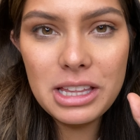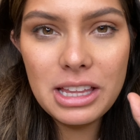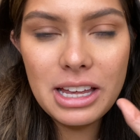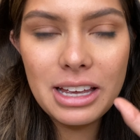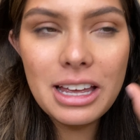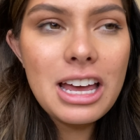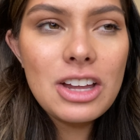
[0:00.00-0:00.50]

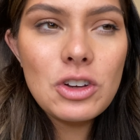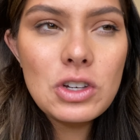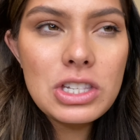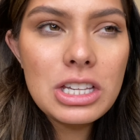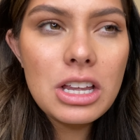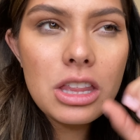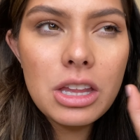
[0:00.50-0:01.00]
Like, just
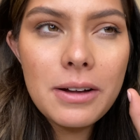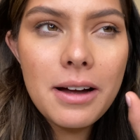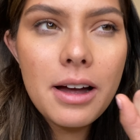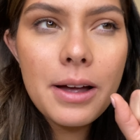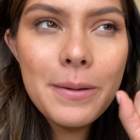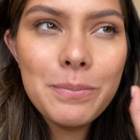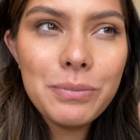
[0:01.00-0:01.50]
the
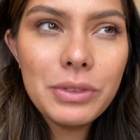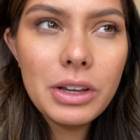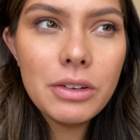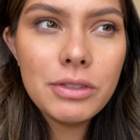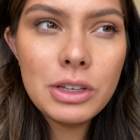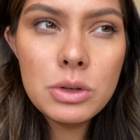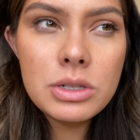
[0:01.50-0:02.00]
thought
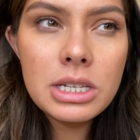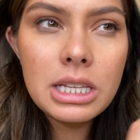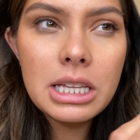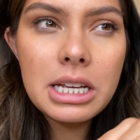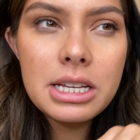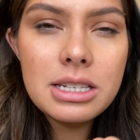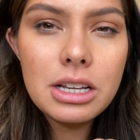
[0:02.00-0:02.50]
of using
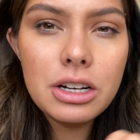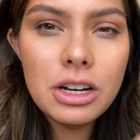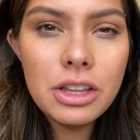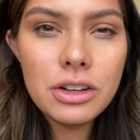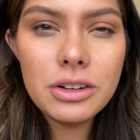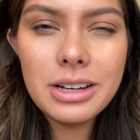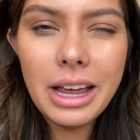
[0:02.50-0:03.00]
this
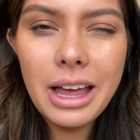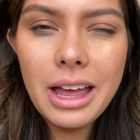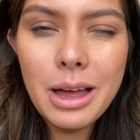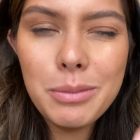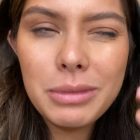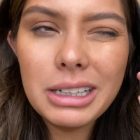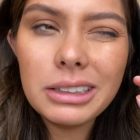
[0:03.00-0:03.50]
another day,
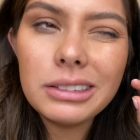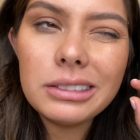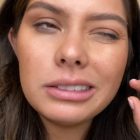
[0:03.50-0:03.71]
I'm like,